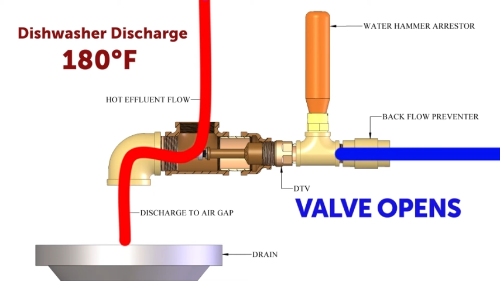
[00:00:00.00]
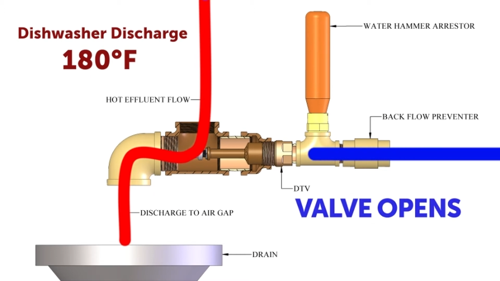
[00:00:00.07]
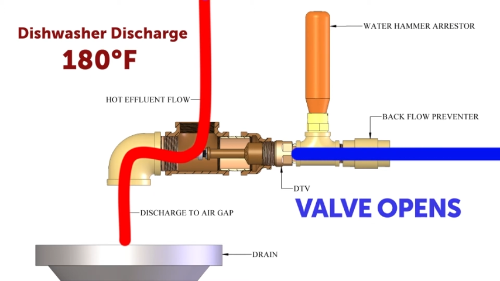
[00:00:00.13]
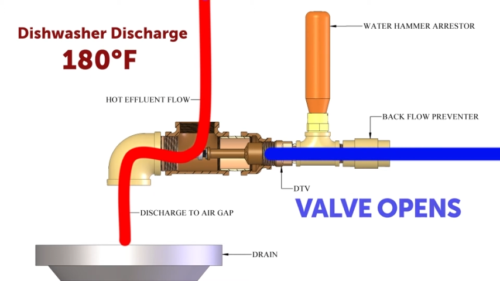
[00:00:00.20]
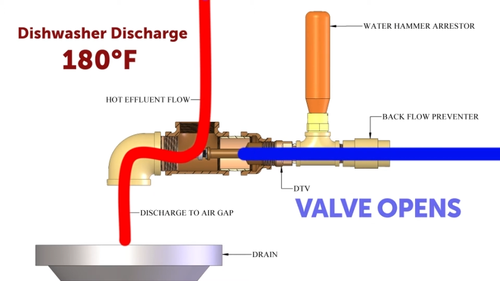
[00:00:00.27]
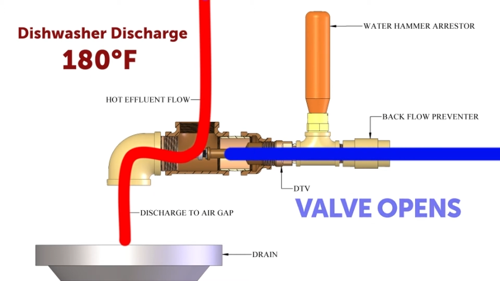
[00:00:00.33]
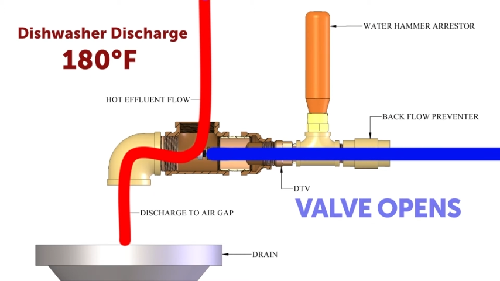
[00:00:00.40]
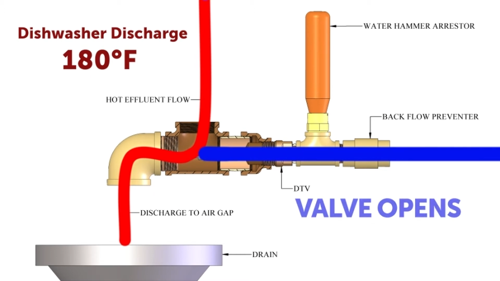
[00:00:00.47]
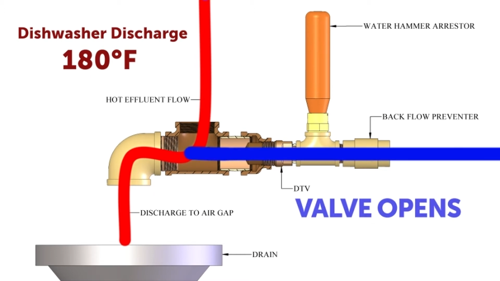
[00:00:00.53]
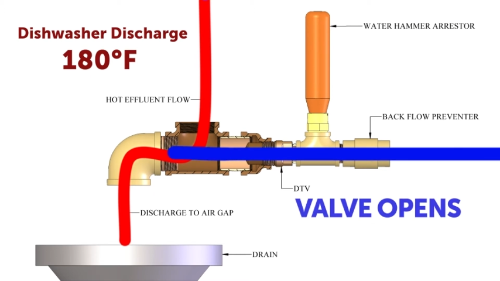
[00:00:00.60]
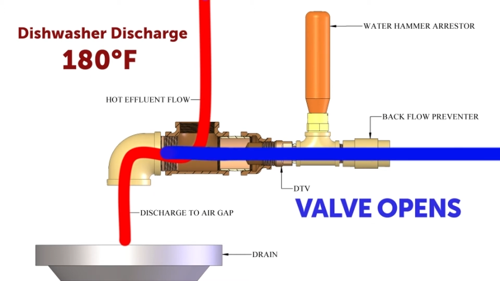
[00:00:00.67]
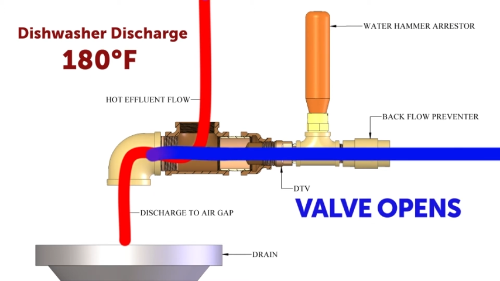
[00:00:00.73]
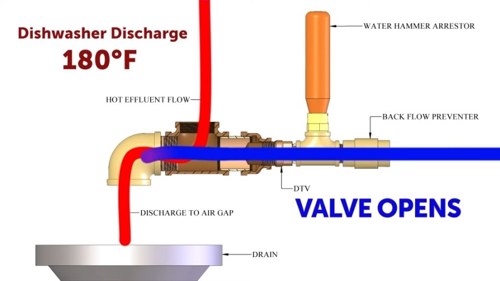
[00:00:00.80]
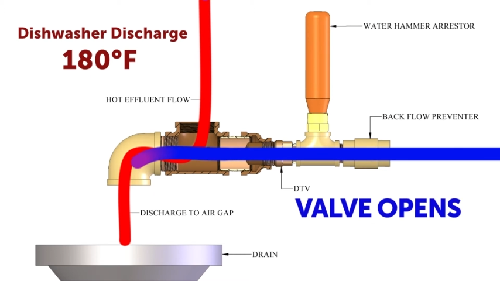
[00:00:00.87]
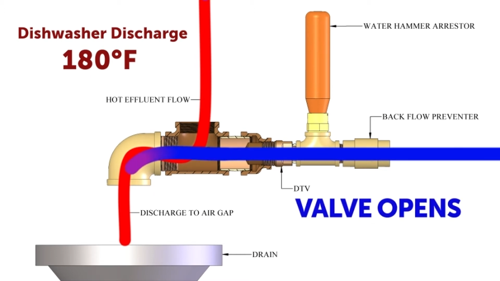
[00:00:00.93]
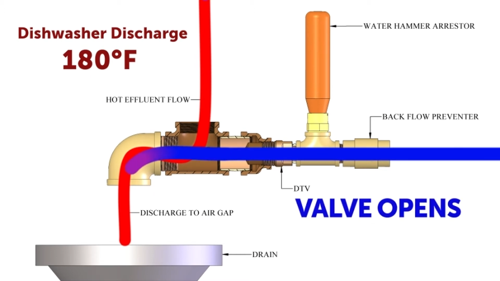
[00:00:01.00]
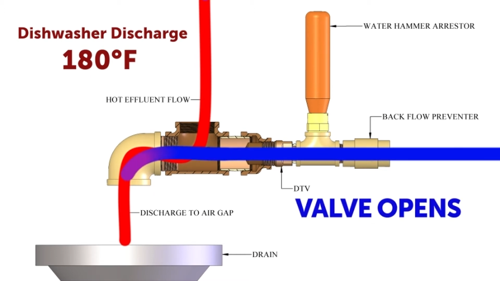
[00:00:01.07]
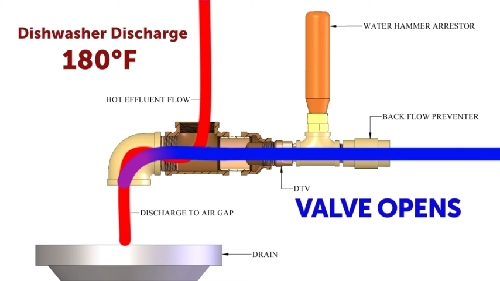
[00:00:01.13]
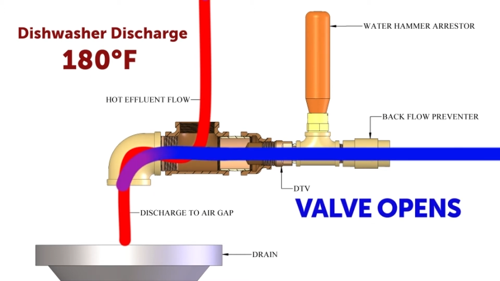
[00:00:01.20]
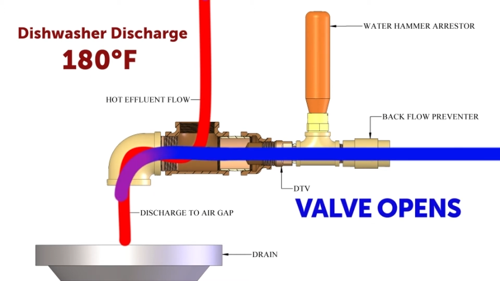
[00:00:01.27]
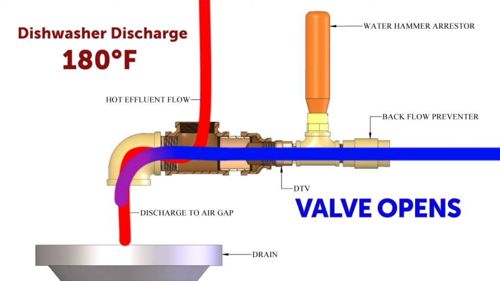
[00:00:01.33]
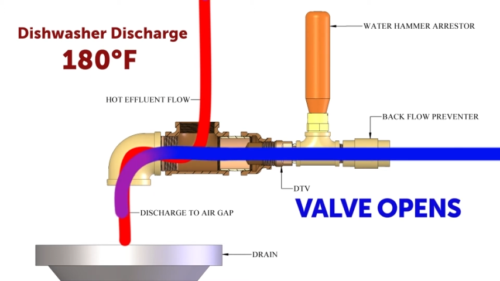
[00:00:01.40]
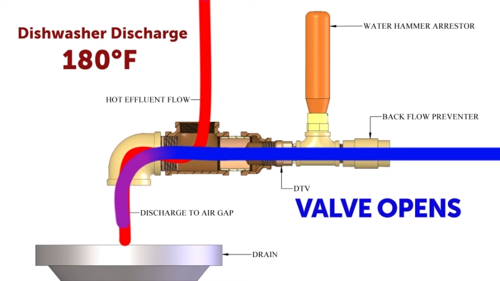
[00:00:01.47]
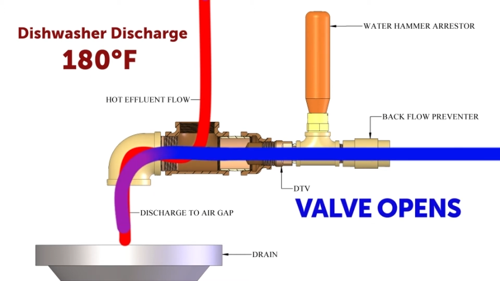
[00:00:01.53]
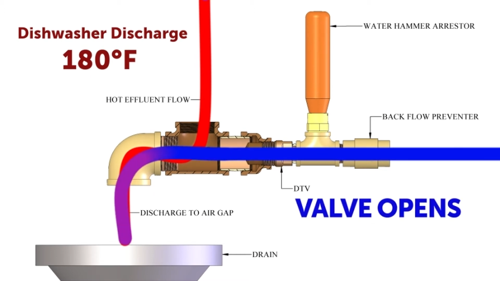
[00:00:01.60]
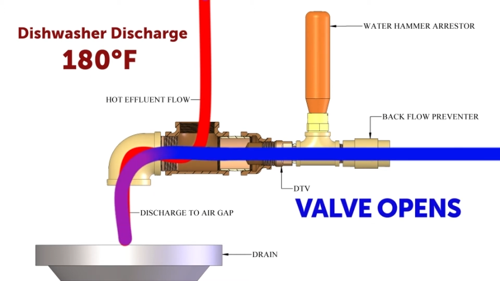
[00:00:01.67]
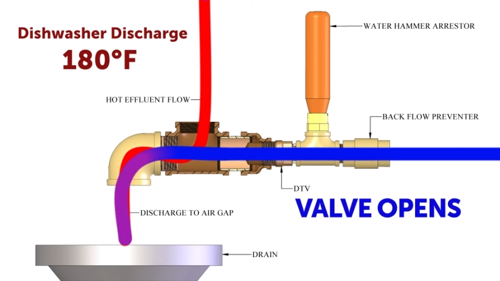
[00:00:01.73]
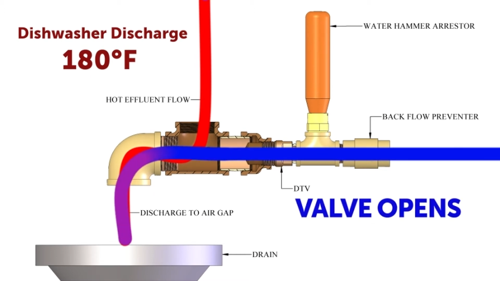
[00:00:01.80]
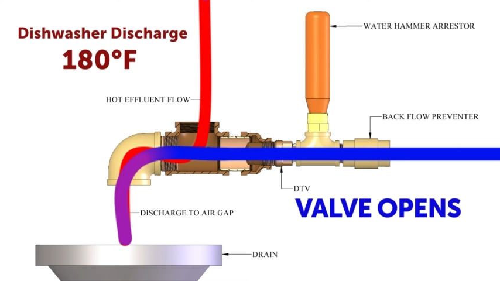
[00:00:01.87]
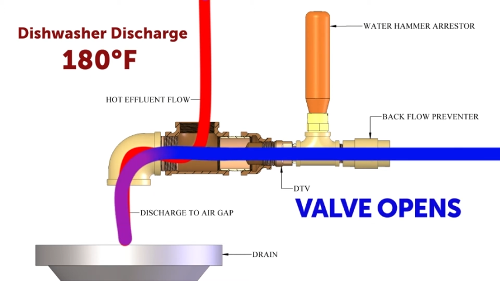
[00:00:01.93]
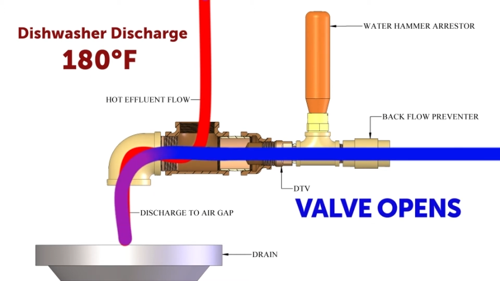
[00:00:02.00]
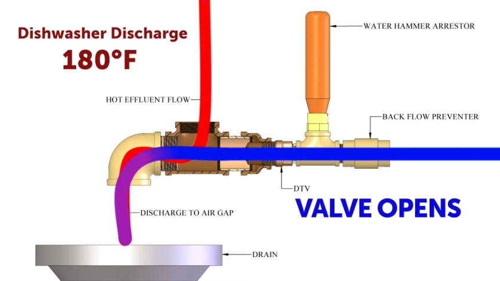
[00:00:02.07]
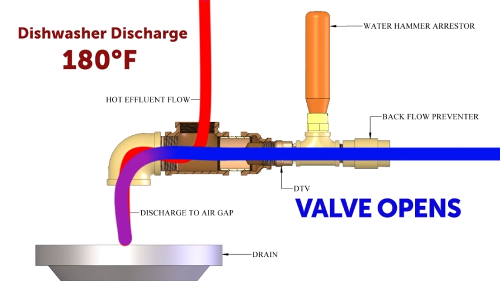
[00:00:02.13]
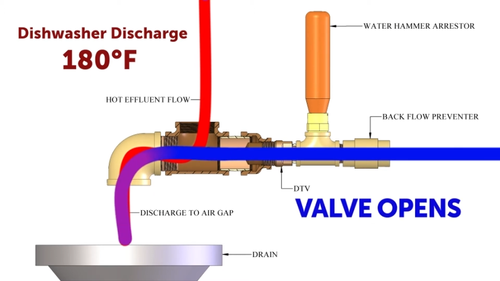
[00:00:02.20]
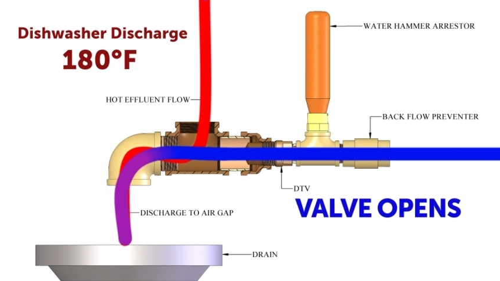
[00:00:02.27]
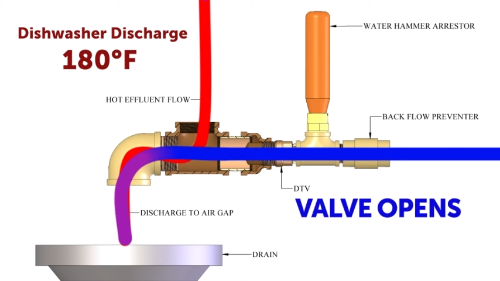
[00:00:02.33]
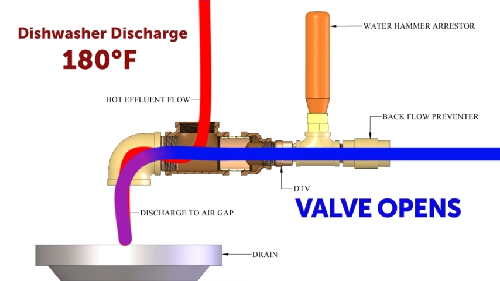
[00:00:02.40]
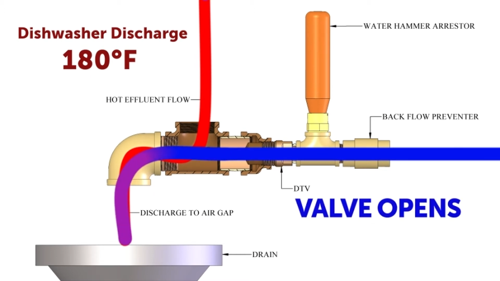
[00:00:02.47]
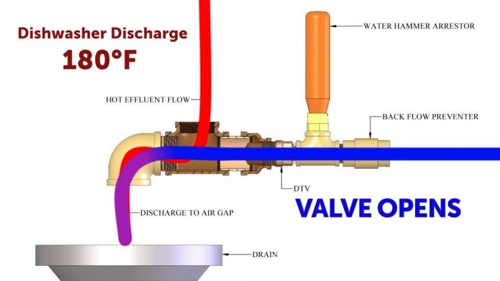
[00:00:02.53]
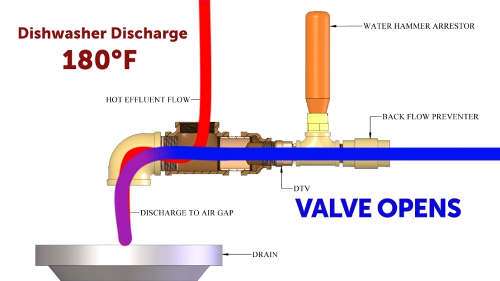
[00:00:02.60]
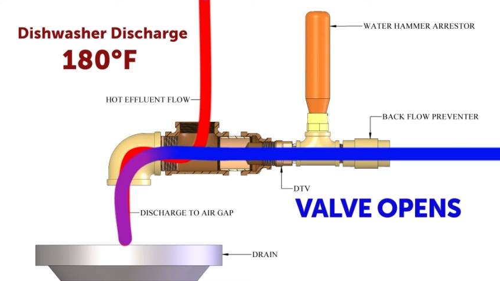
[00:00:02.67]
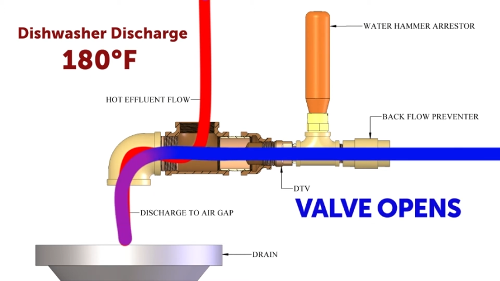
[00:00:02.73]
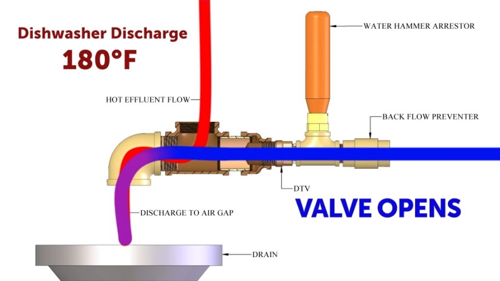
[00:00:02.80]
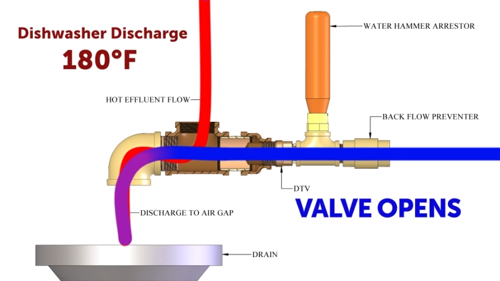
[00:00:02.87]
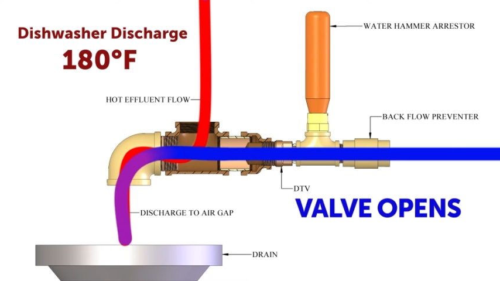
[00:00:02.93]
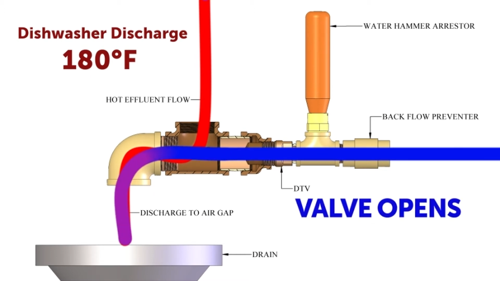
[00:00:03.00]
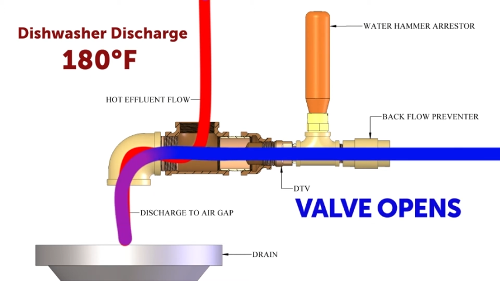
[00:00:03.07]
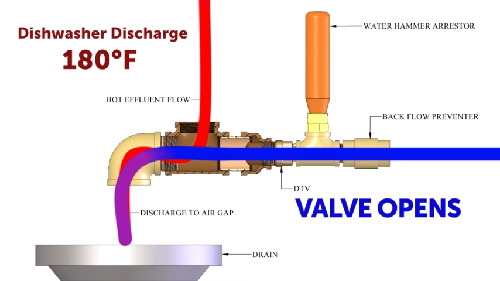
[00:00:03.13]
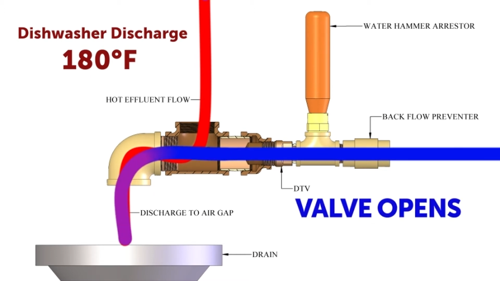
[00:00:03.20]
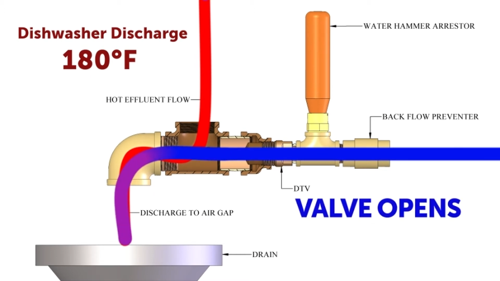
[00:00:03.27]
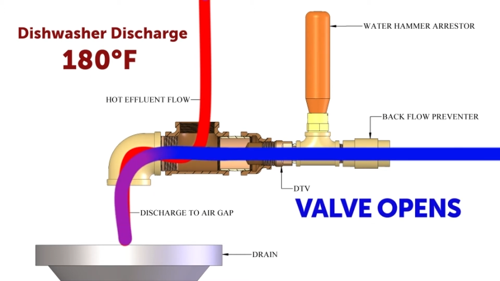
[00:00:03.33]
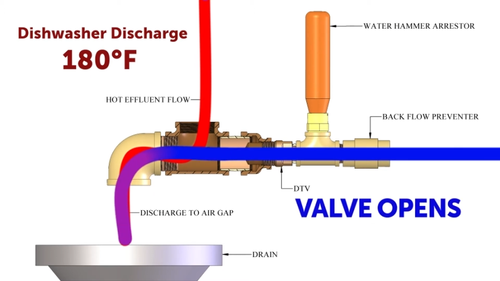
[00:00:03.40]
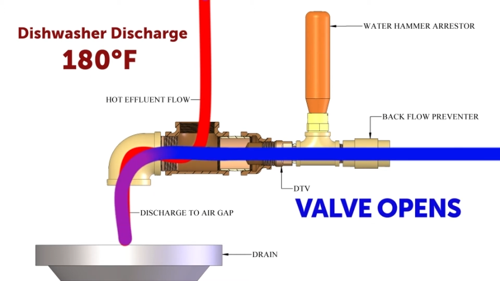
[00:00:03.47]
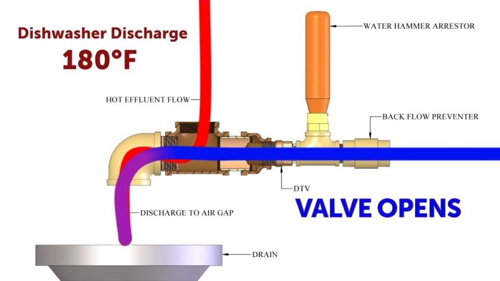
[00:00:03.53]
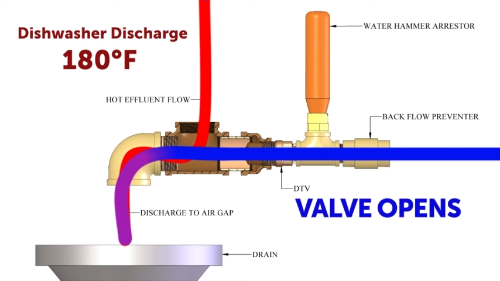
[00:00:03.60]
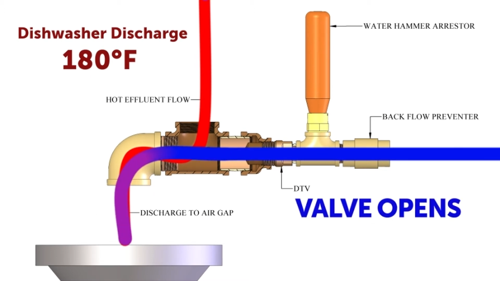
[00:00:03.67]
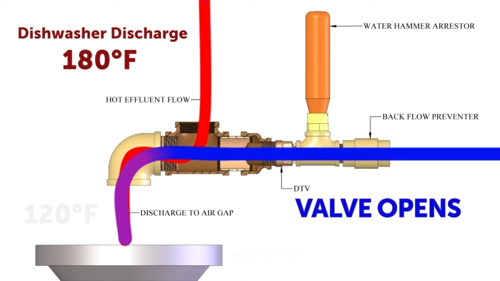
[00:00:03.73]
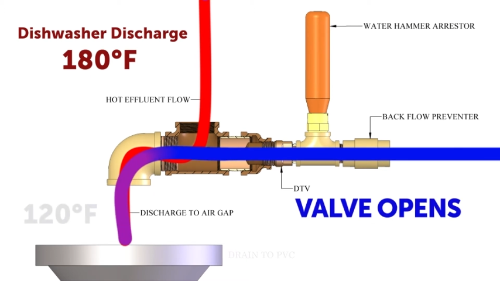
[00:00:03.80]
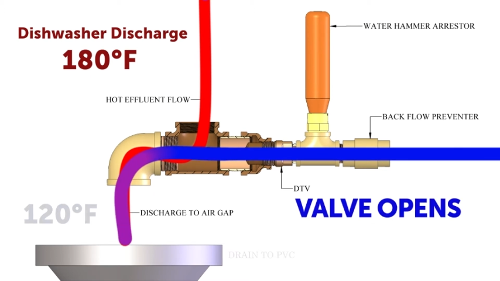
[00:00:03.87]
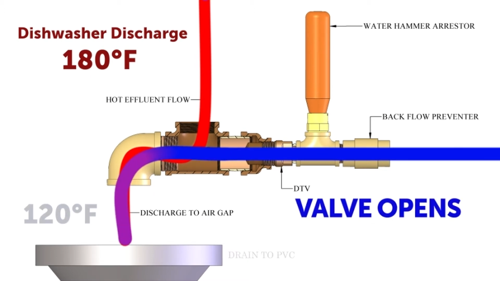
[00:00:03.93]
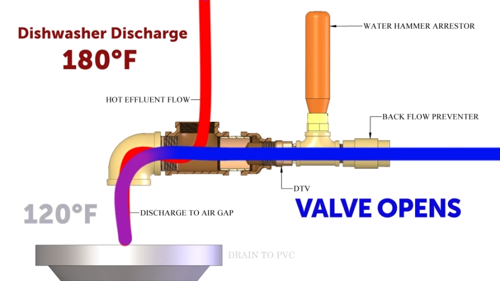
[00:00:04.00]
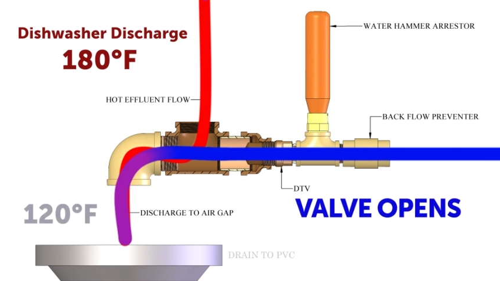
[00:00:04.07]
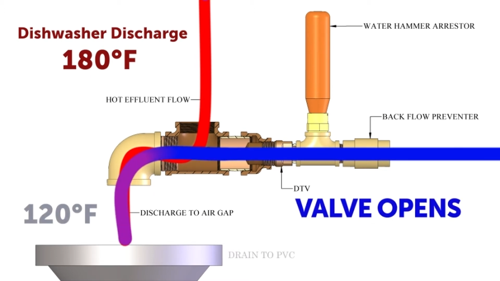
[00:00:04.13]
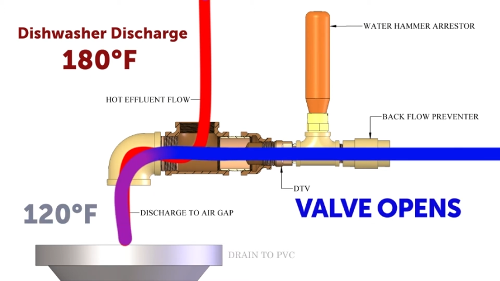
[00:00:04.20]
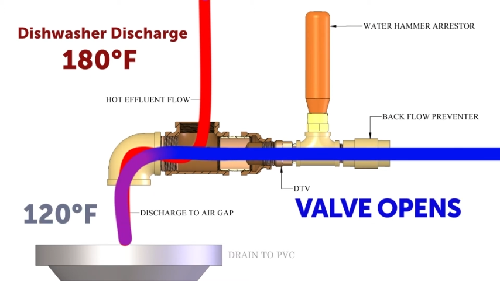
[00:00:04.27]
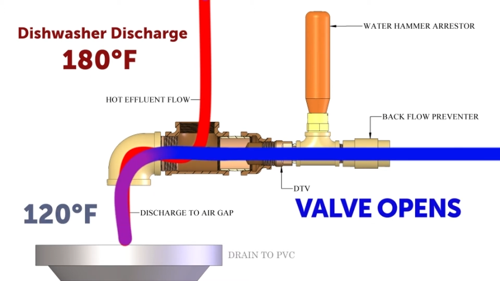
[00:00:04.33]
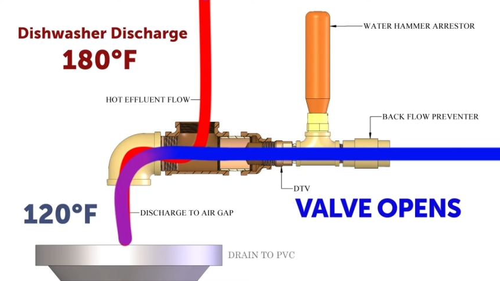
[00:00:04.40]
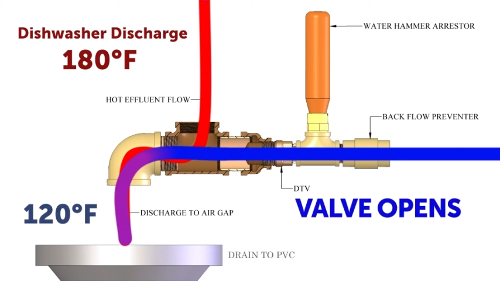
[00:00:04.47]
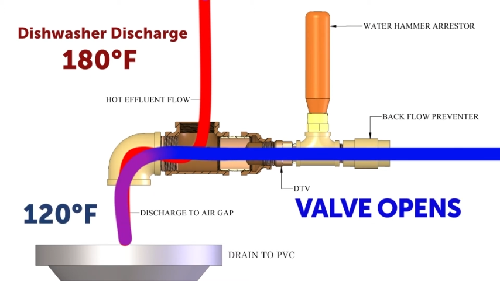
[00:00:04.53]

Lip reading: [unreadable: no face in view]